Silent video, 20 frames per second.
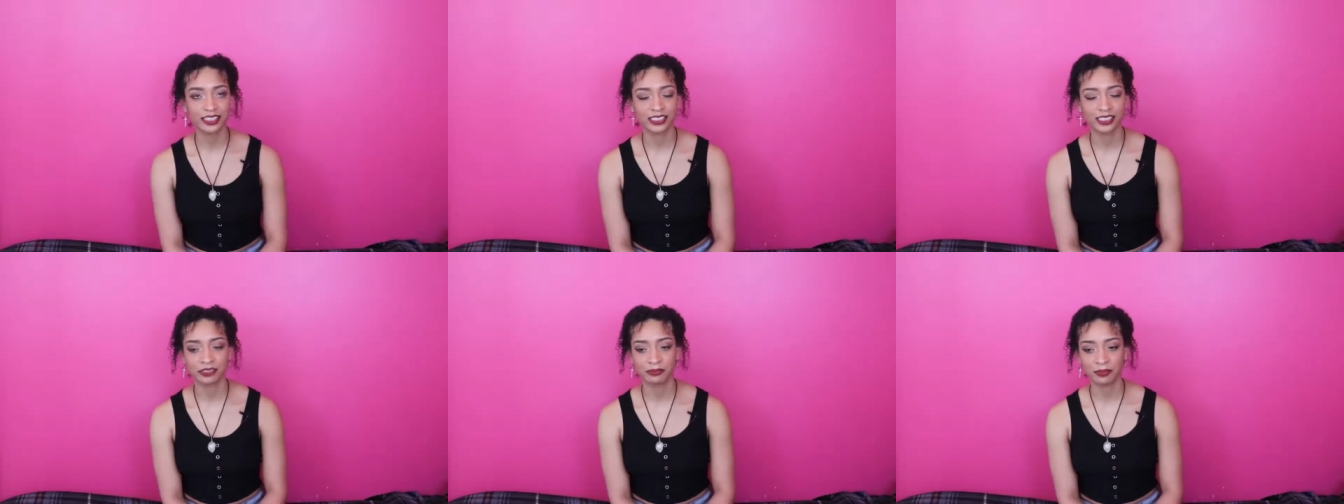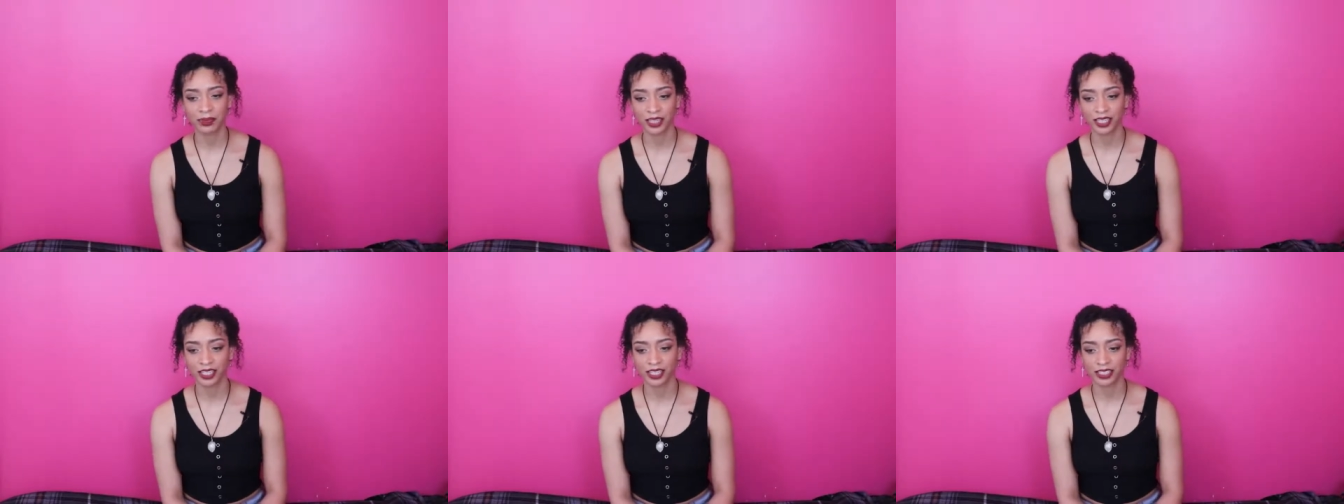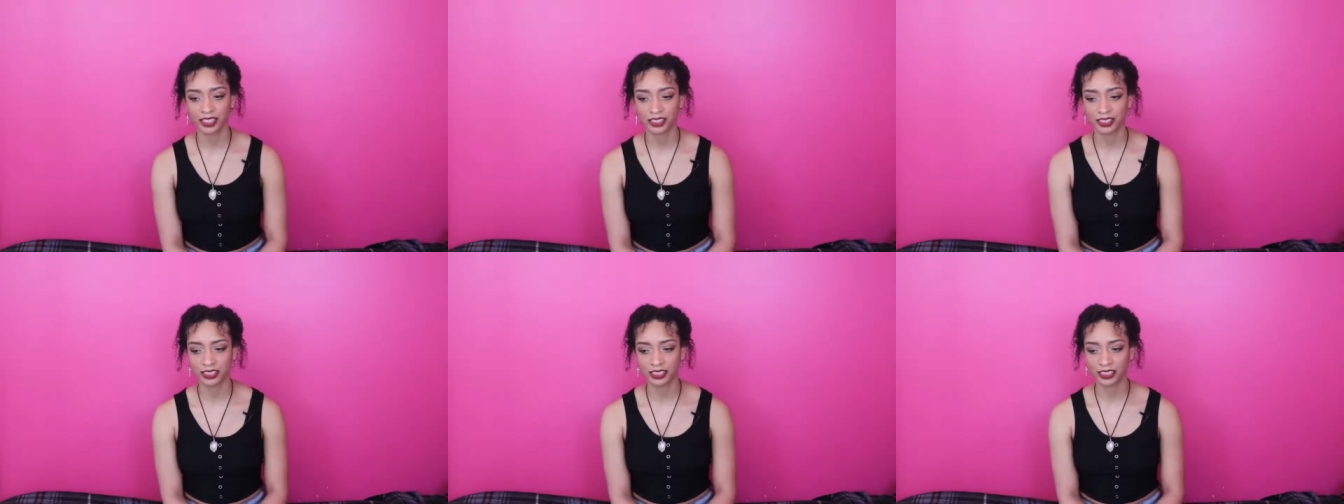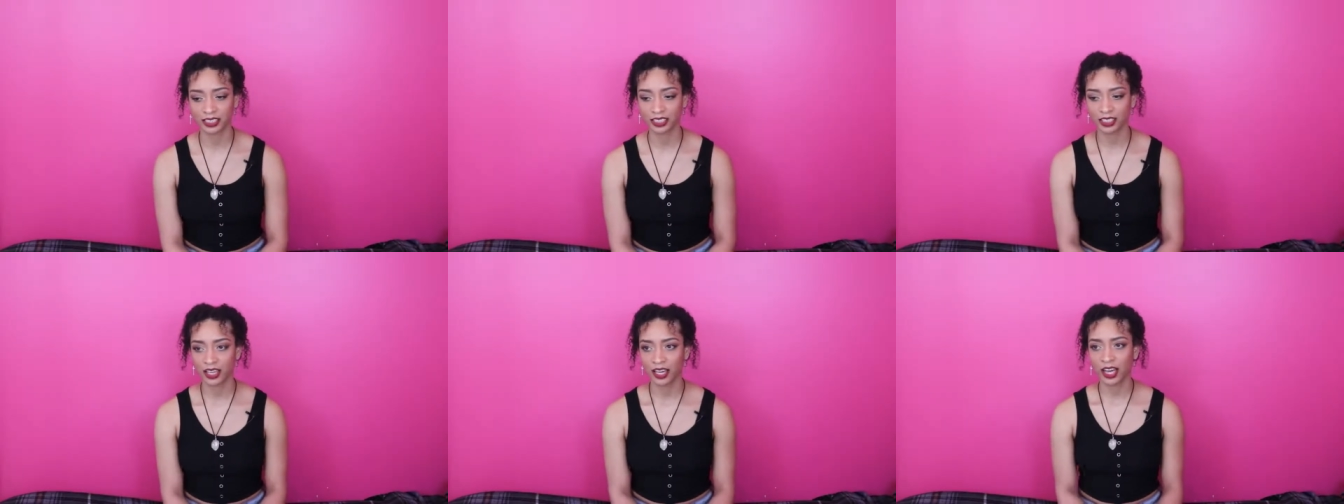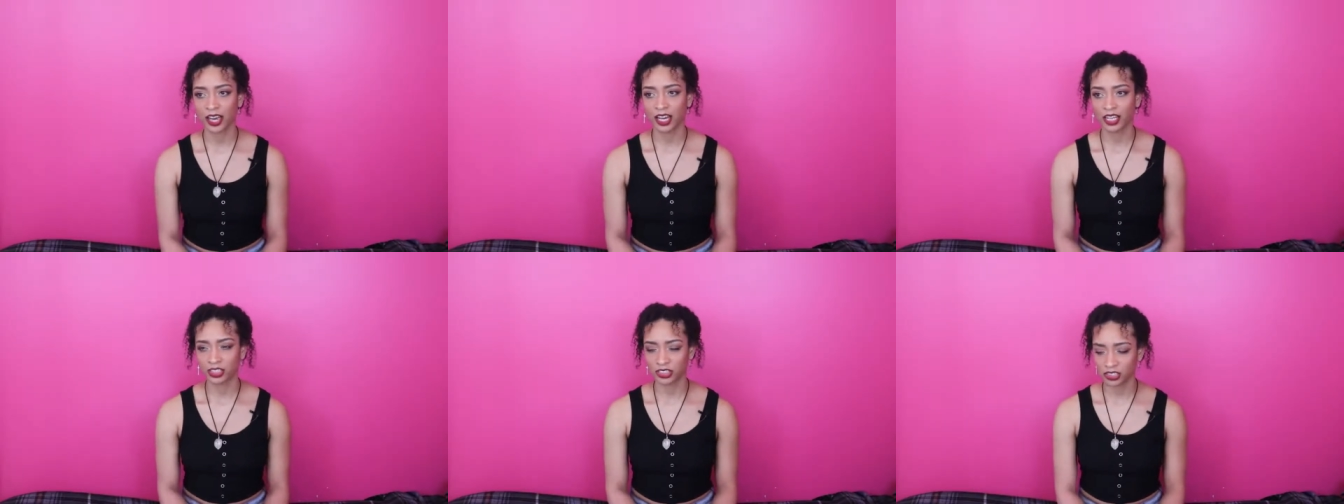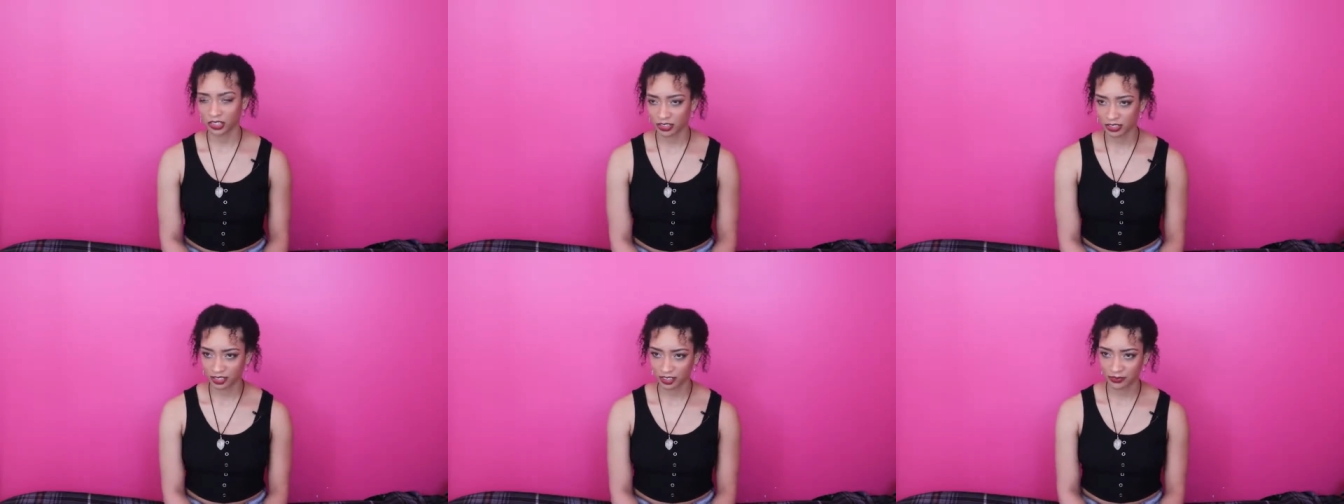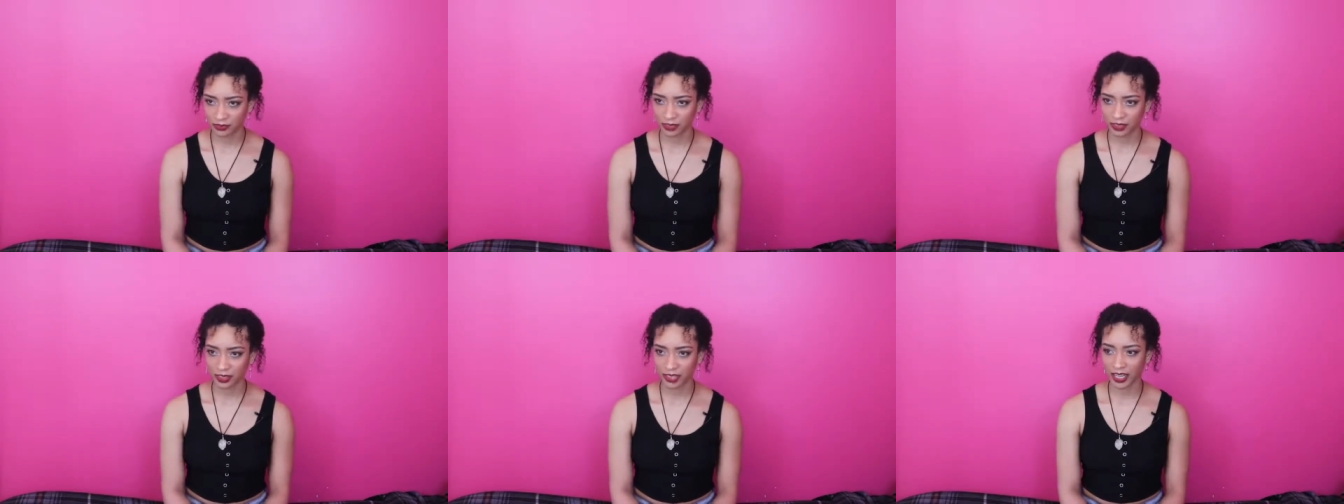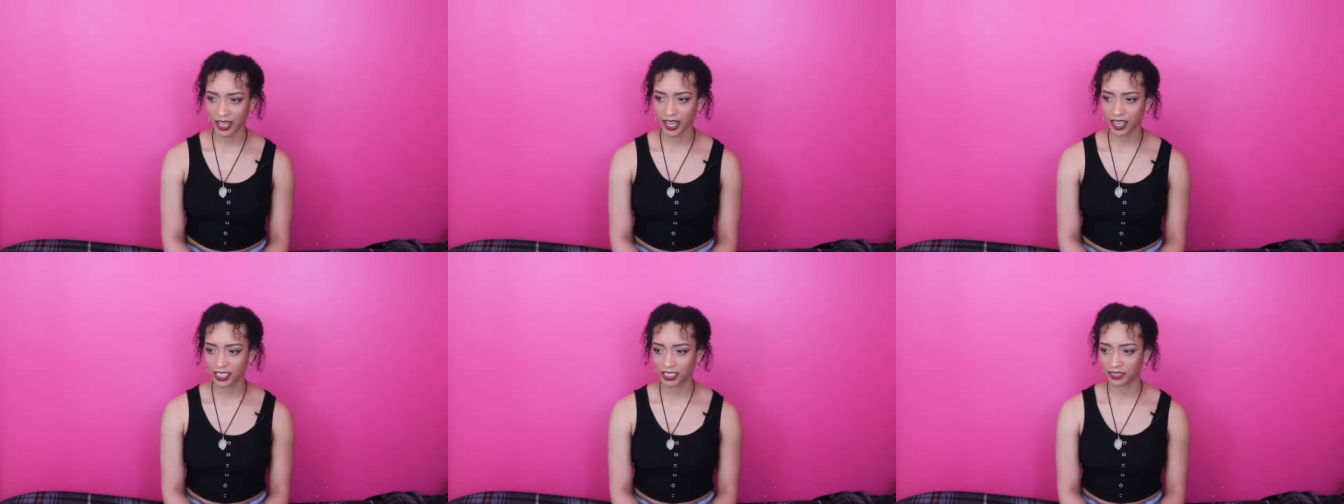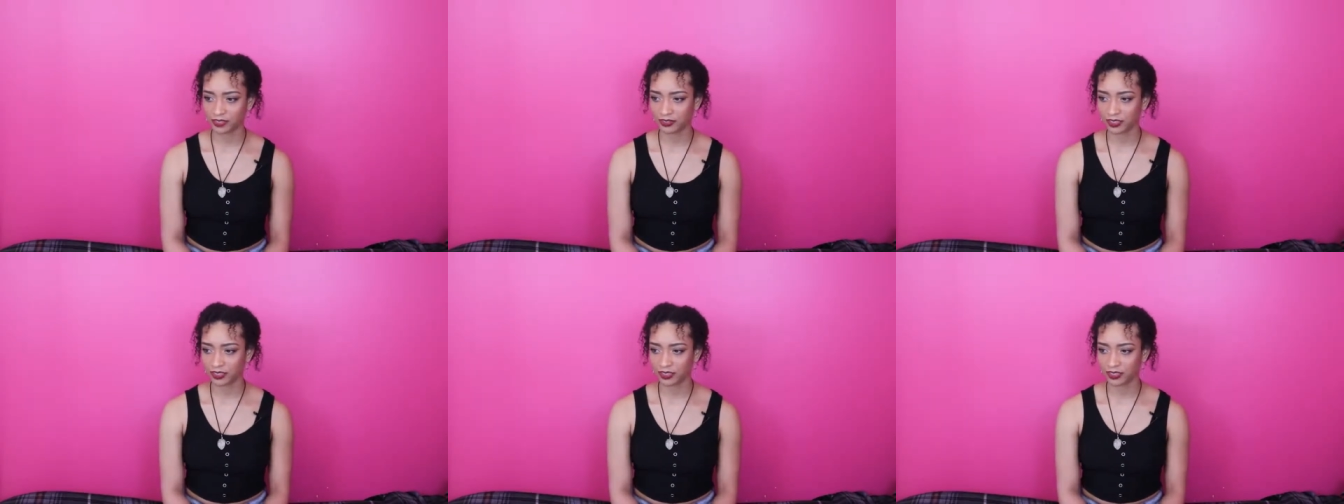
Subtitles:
She makes astrology forecast